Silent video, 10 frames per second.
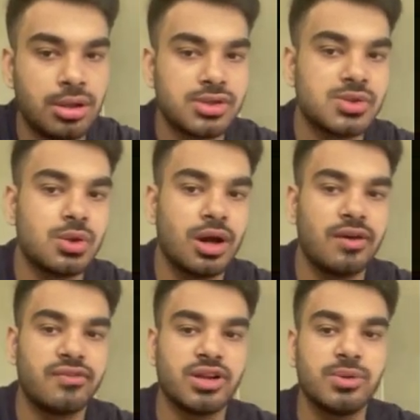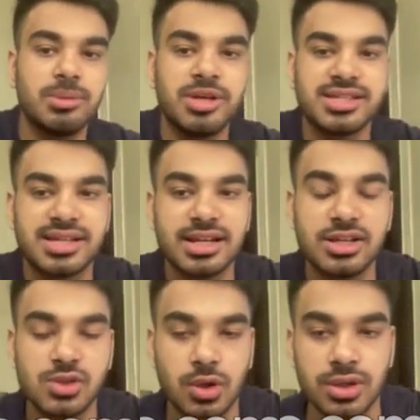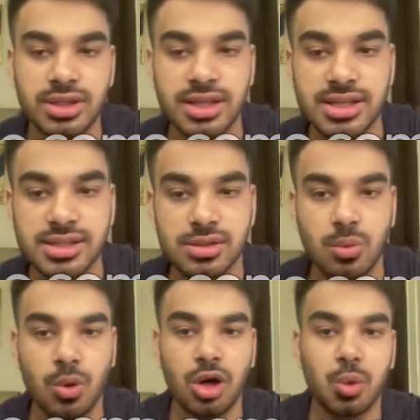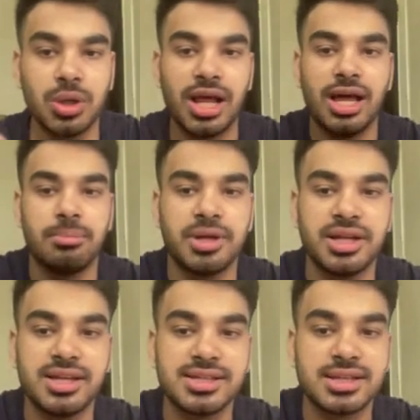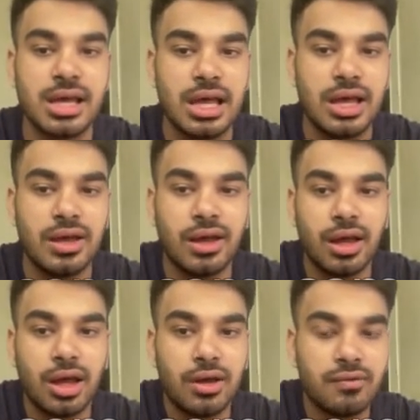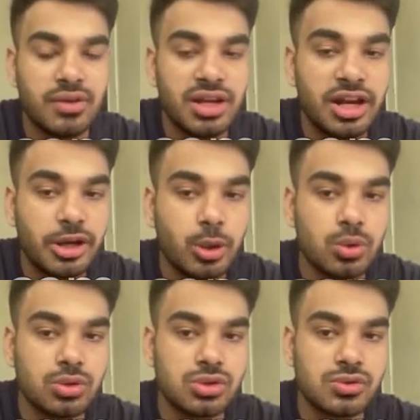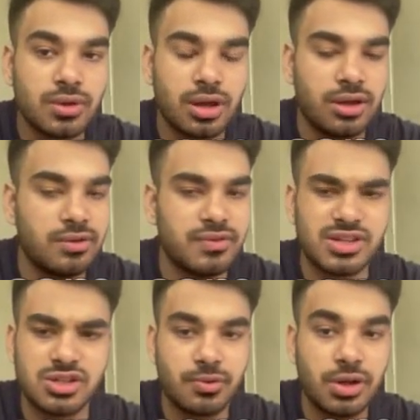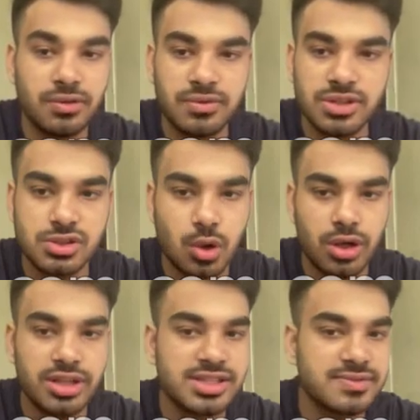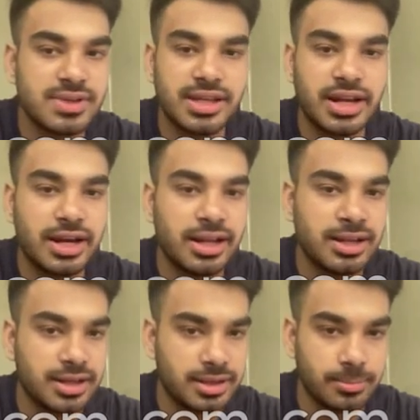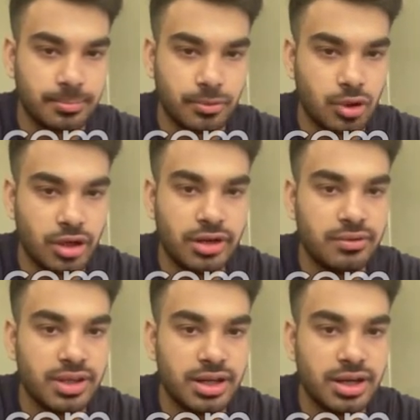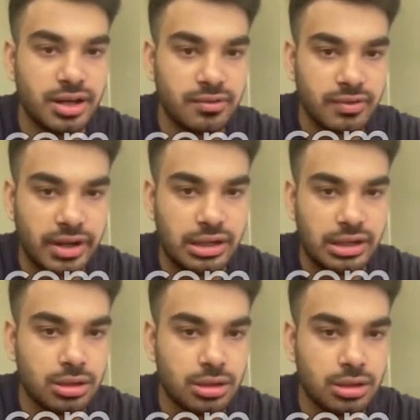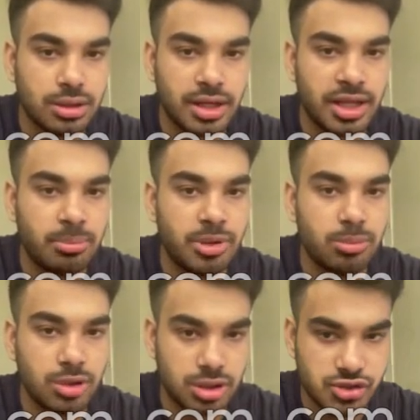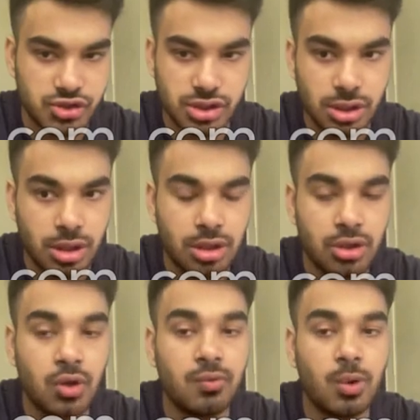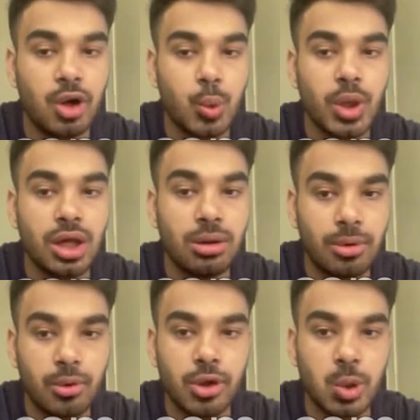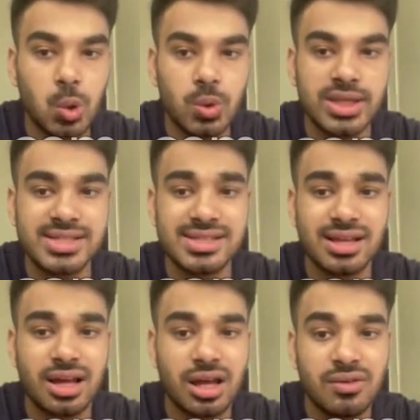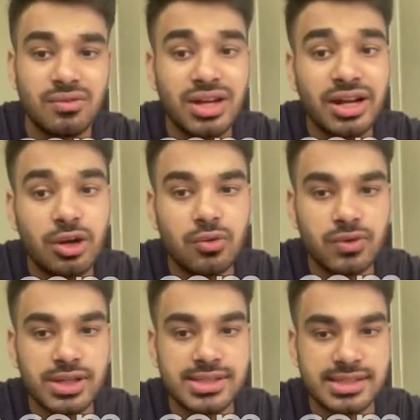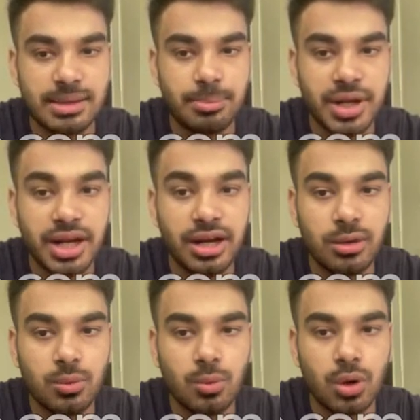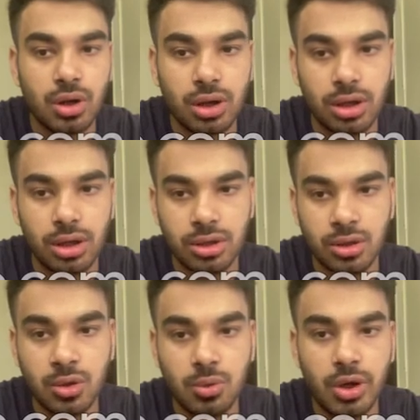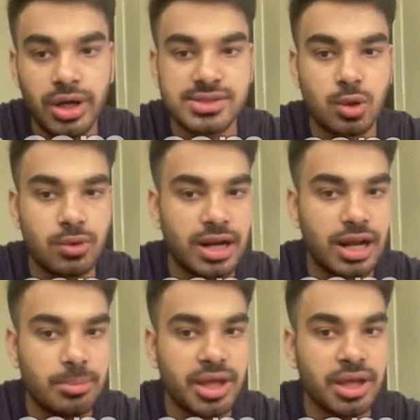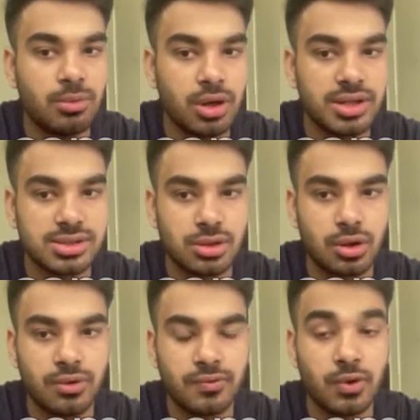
So after we basically sort this, what will happen is we need to first of all, if we sort this, we create an array. All right, we create a vector named merged. Now what we are about to do is we need to first separate what is overlapping and what is not.